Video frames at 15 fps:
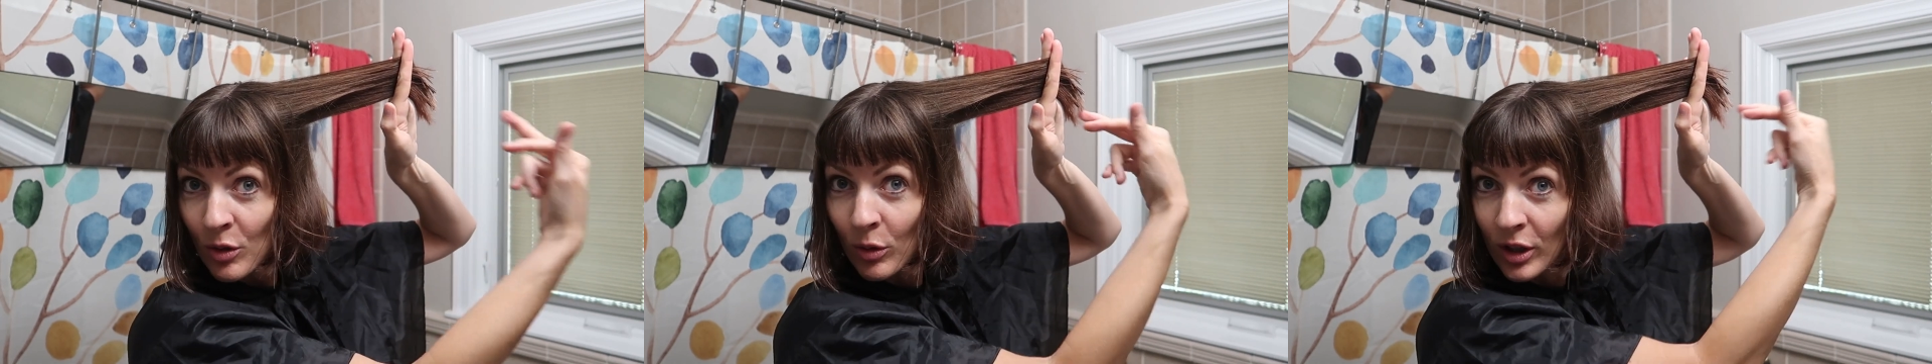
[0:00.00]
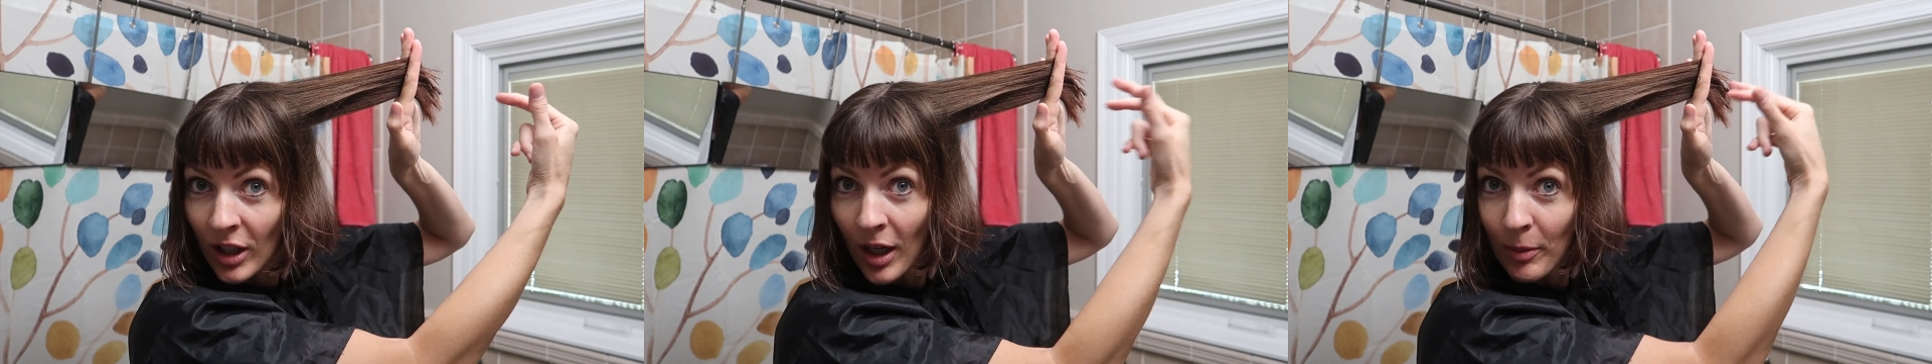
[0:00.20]

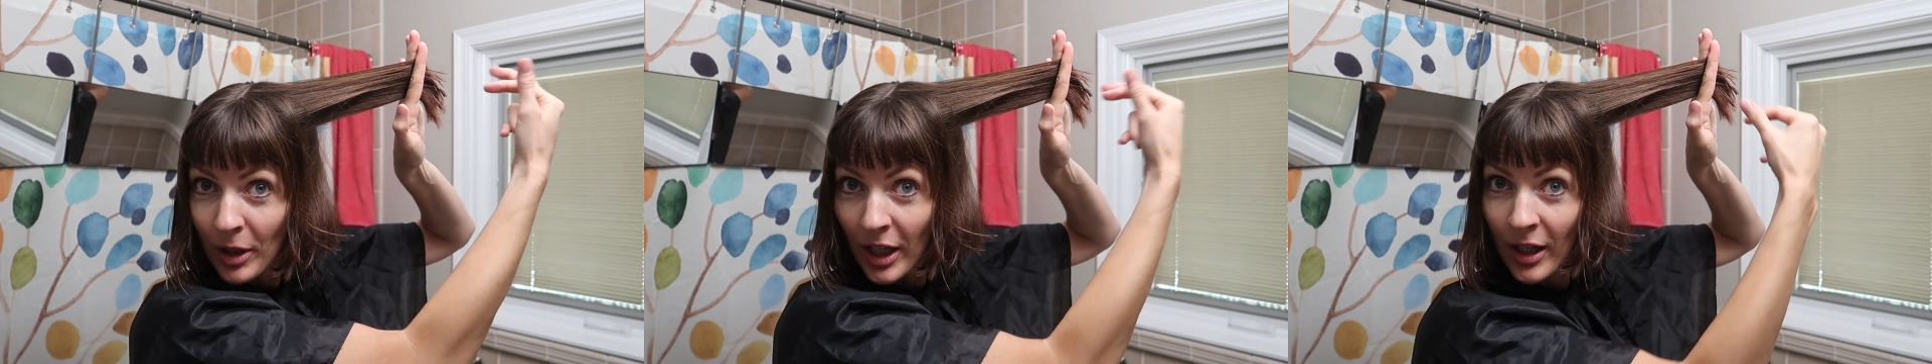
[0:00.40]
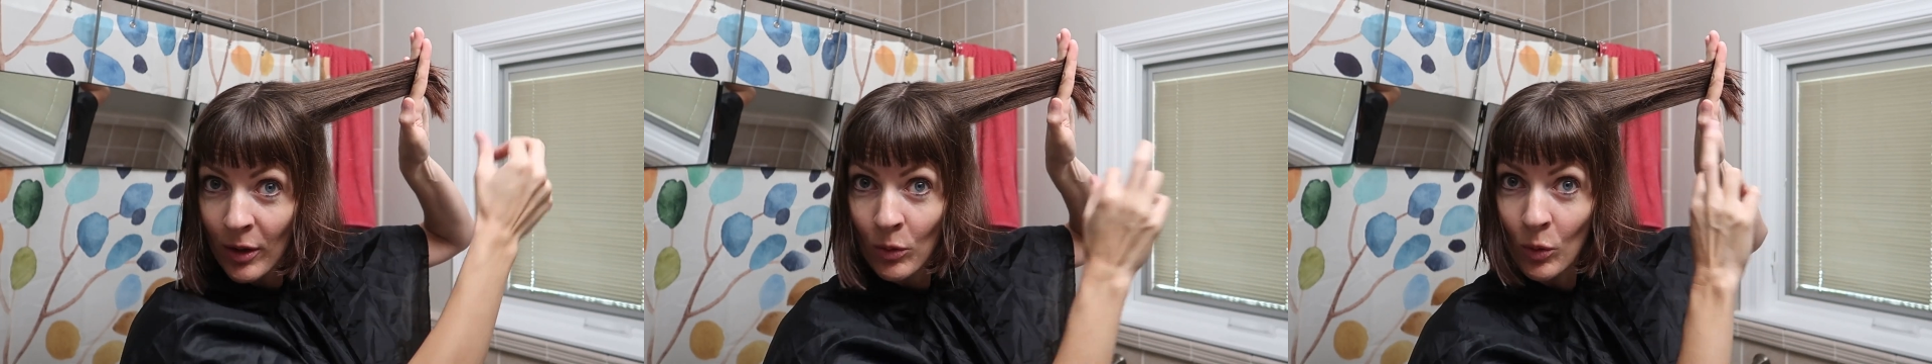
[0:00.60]
or cut
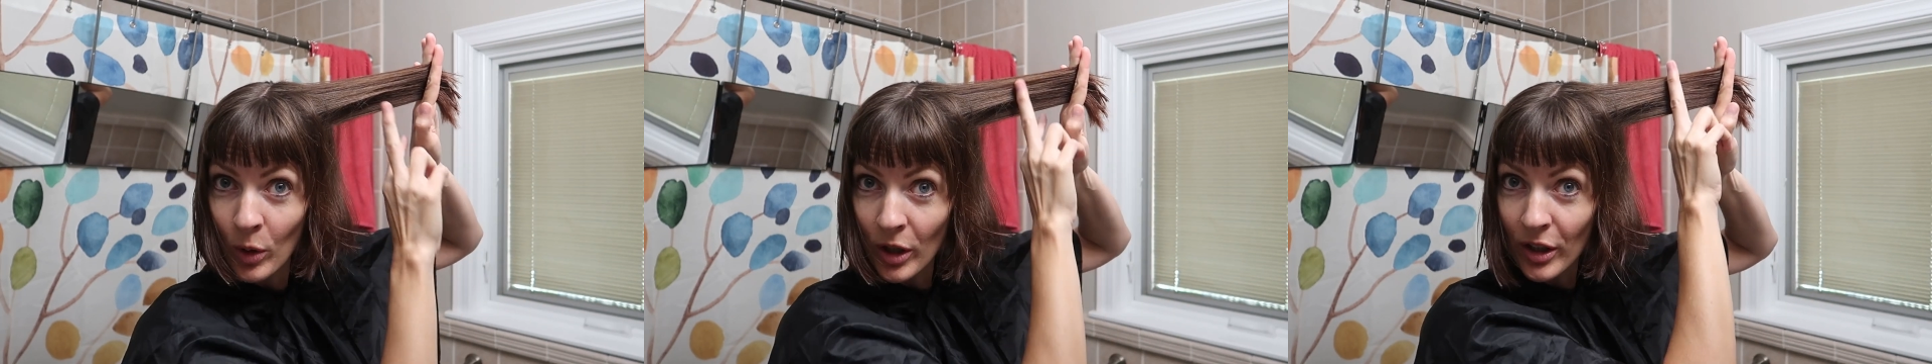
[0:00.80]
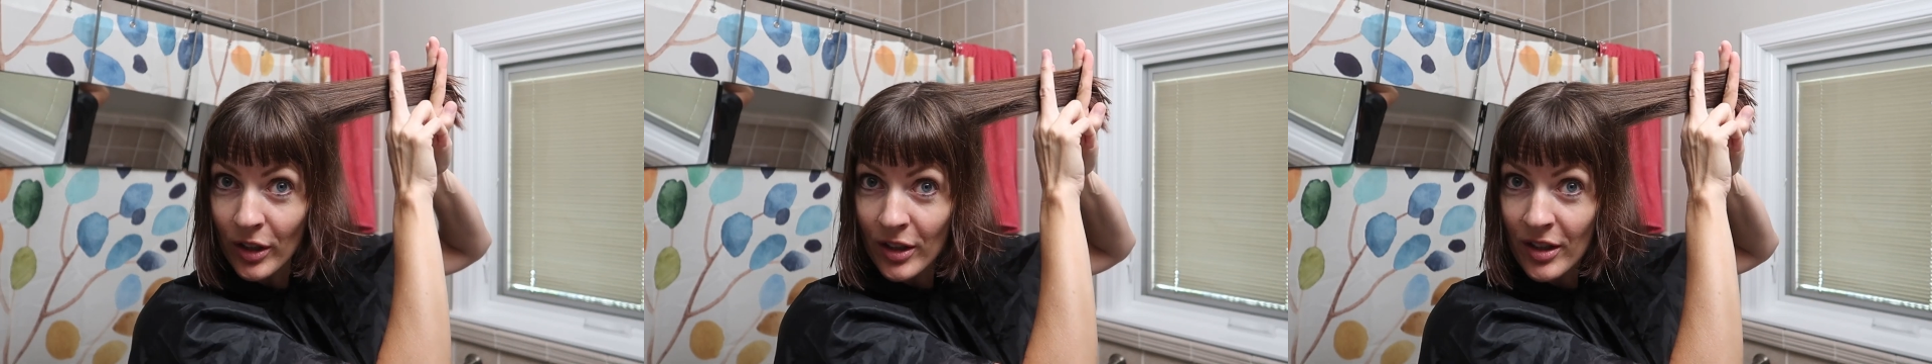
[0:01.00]

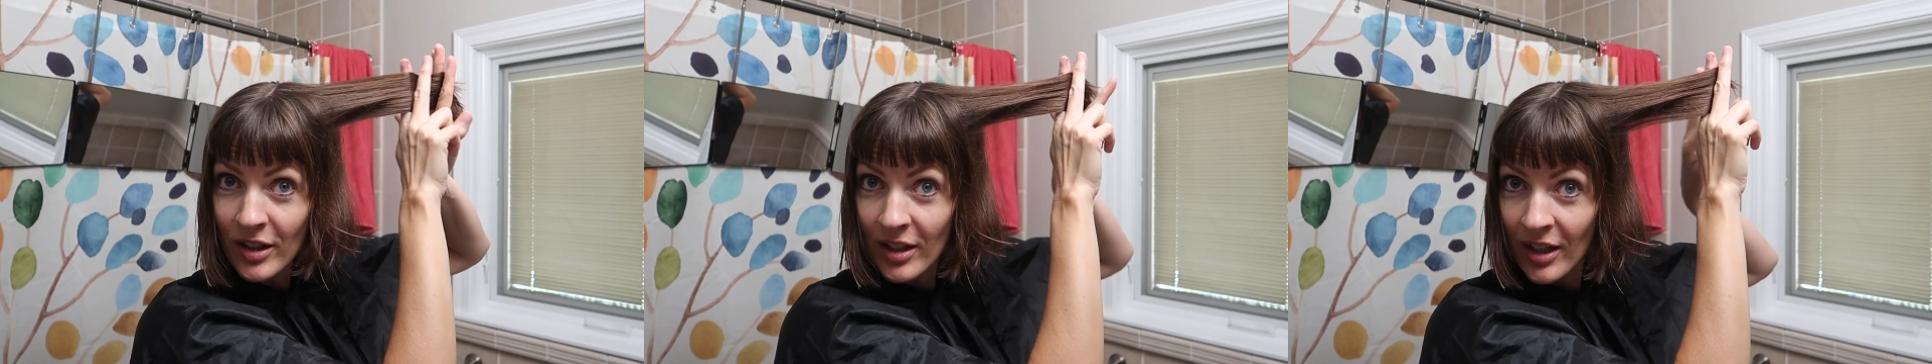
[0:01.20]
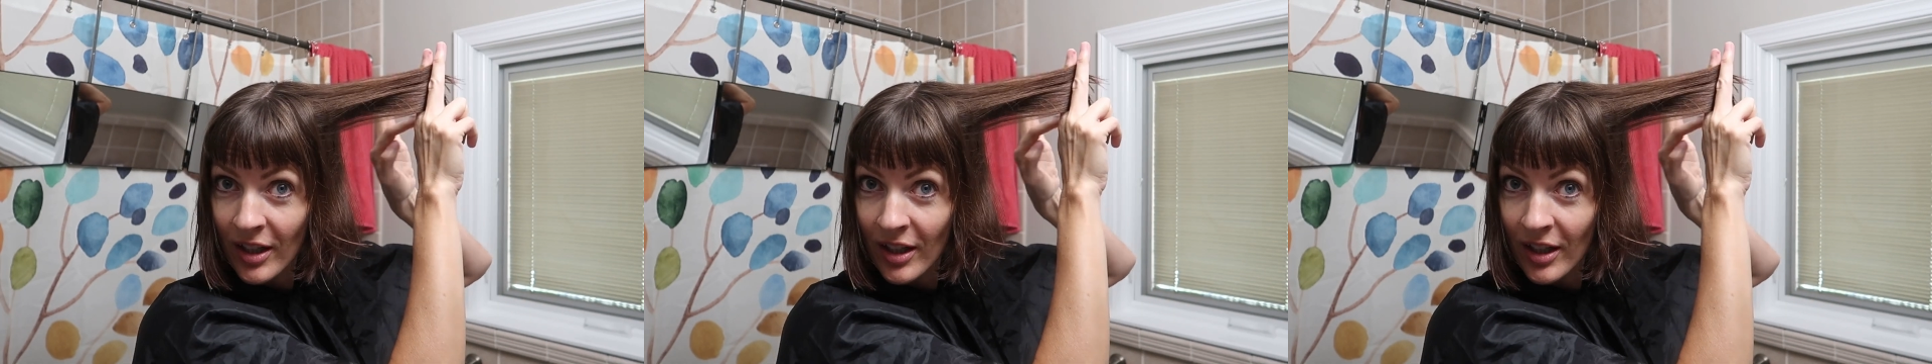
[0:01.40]
inwards.